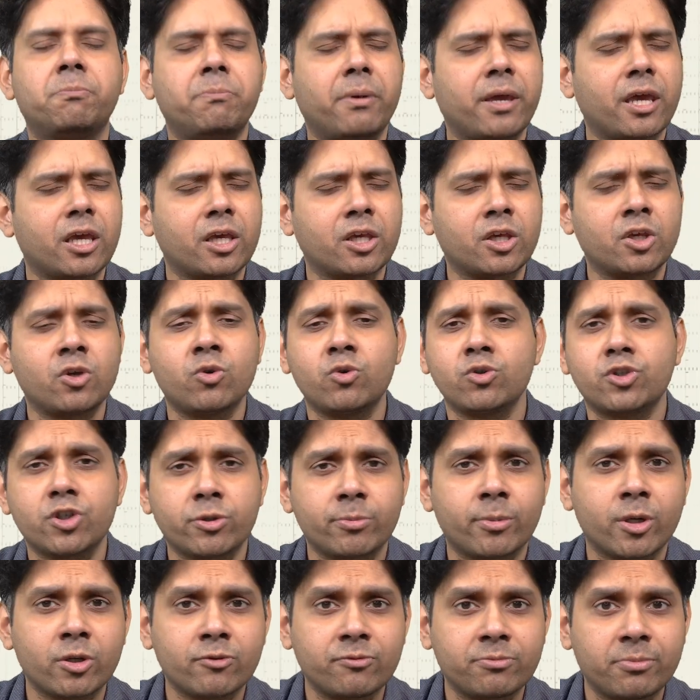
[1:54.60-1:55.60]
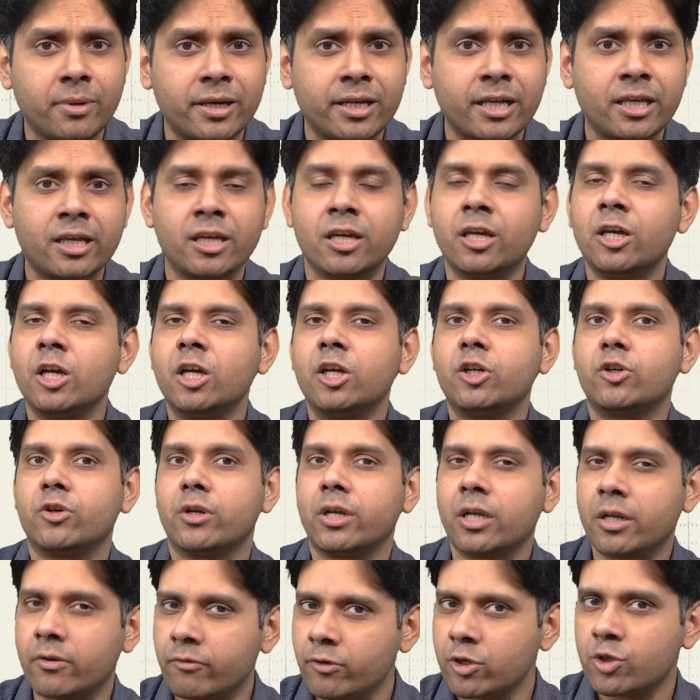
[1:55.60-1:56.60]
pay huge amount of money to
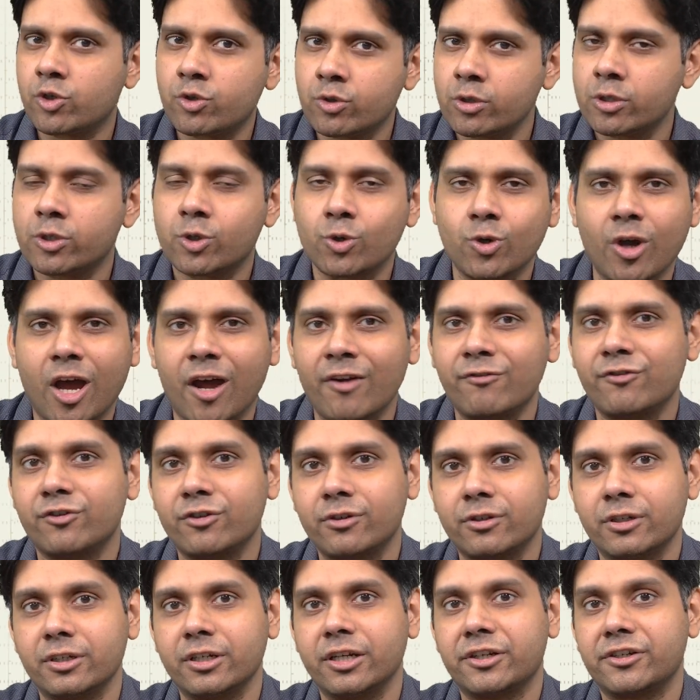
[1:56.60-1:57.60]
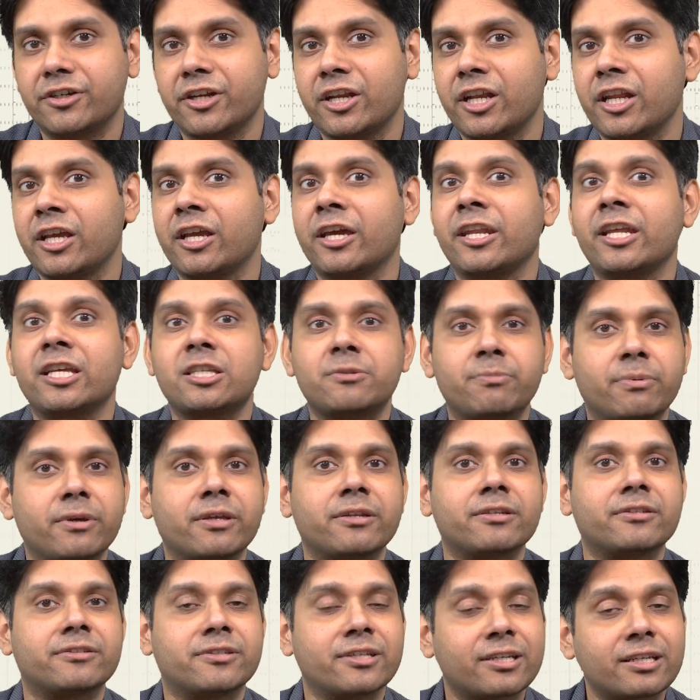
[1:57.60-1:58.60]
individuals who have training and
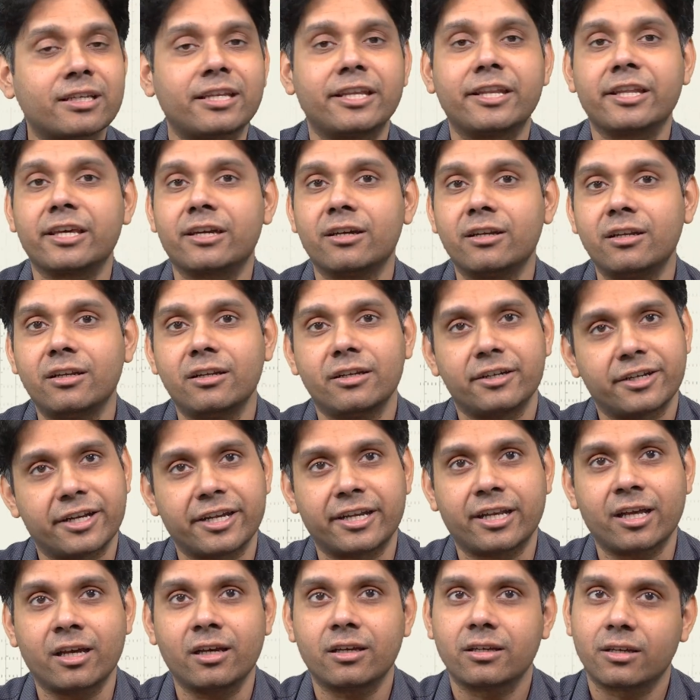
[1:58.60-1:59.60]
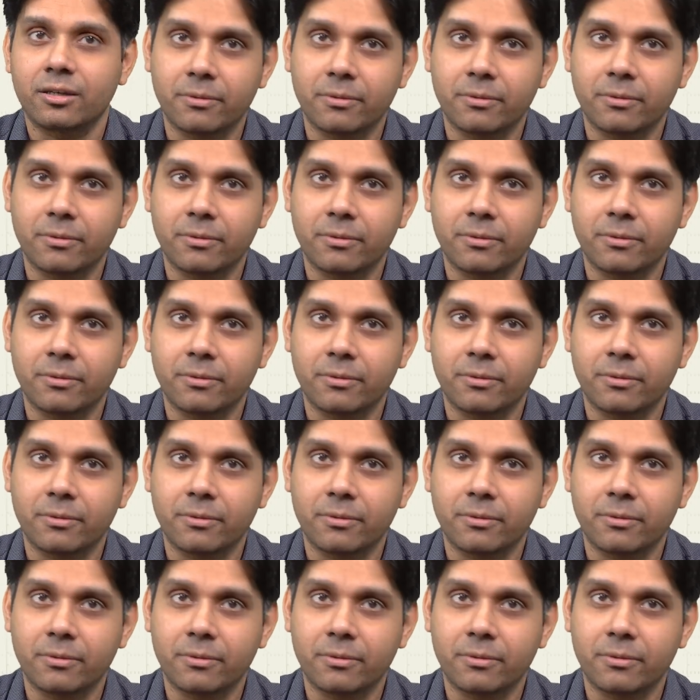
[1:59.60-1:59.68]
experience in clinical data